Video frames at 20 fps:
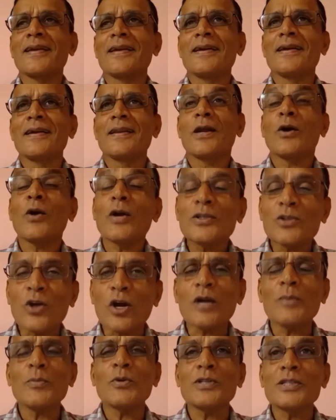Now I'll
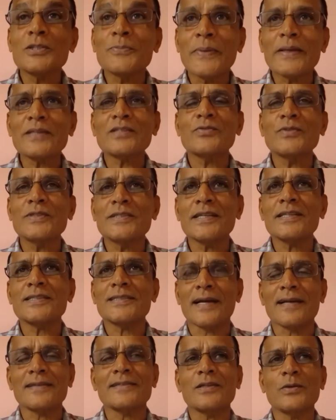talk about this pest which I
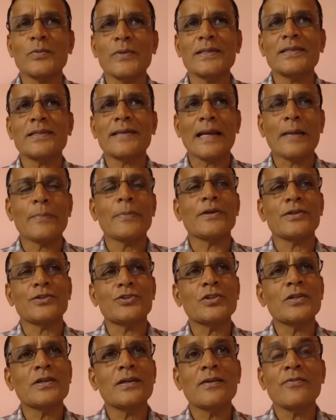started with
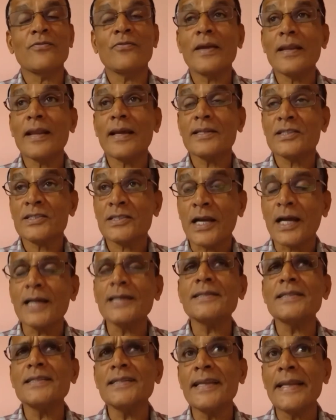cabbage. When I
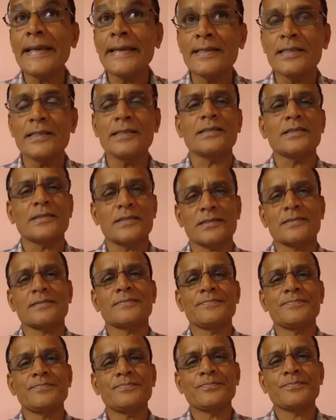started in eighties,
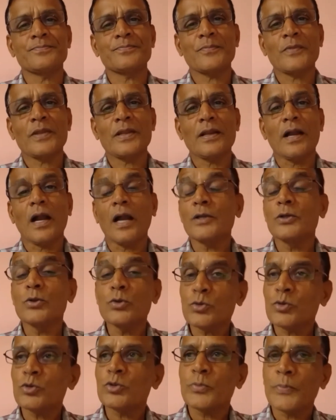I
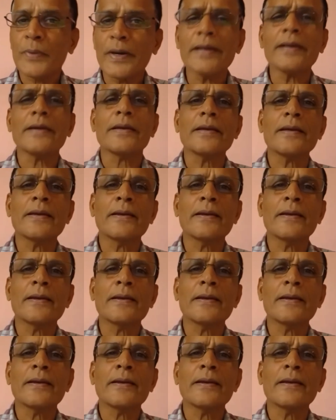used to spray one